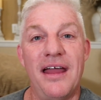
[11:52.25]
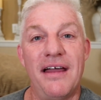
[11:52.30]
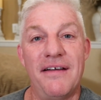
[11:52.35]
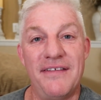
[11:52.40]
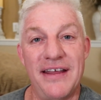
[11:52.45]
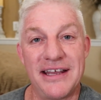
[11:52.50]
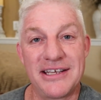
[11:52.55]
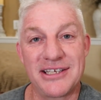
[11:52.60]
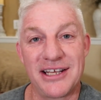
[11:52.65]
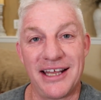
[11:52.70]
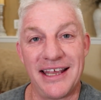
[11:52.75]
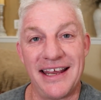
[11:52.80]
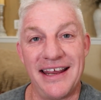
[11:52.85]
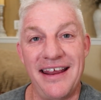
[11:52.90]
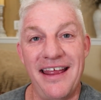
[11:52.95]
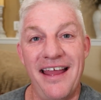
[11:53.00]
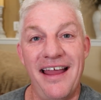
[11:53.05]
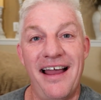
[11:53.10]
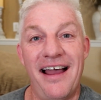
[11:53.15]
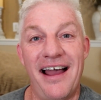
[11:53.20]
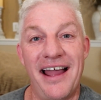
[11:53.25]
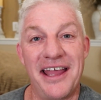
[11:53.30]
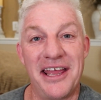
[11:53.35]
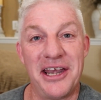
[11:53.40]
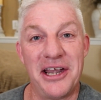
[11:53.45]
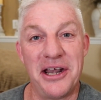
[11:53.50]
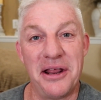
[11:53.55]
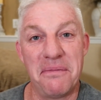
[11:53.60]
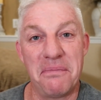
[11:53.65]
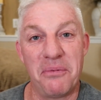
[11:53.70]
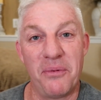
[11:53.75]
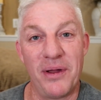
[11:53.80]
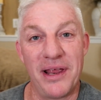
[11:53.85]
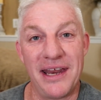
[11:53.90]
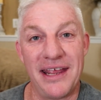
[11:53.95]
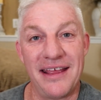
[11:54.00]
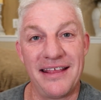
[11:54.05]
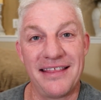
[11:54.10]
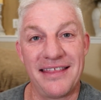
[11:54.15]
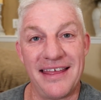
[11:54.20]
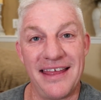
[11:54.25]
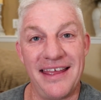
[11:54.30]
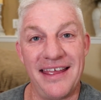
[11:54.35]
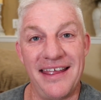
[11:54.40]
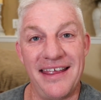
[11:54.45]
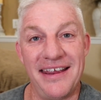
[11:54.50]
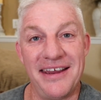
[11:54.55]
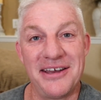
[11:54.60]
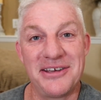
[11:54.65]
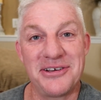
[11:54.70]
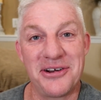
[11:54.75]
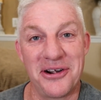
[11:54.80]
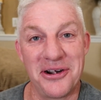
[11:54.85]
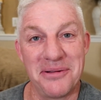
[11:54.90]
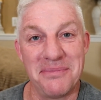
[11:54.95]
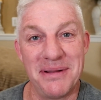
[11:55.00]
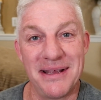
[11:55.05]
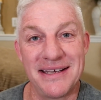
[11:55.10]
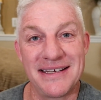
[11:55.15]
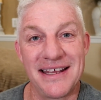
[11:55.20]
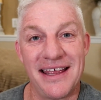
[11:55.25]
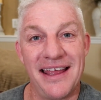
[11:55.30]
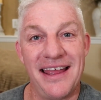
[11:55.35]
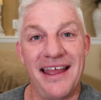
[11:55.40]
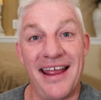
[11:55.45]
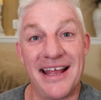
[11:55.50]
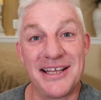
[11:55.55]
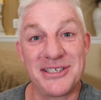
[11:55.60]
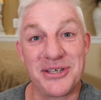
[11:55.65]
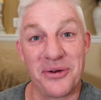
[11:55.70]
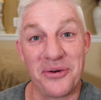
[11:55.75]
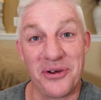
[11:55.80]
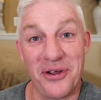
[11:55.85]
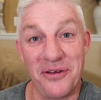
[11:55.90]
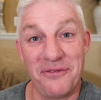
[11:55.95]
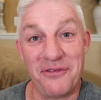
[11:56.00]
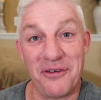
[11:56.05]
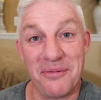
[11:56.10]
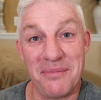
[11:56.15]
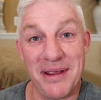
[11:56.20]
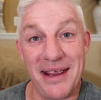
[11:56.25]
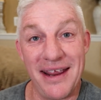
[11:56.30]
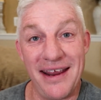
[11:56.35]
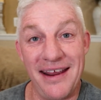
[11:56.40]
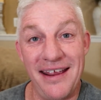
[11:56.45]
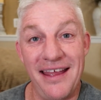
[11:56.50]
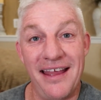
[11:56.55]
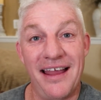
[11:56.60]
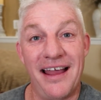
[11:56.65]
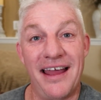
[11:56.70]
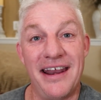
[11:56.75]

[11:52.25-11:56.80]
Eventually, I ended up winning the tournament, and so good for me.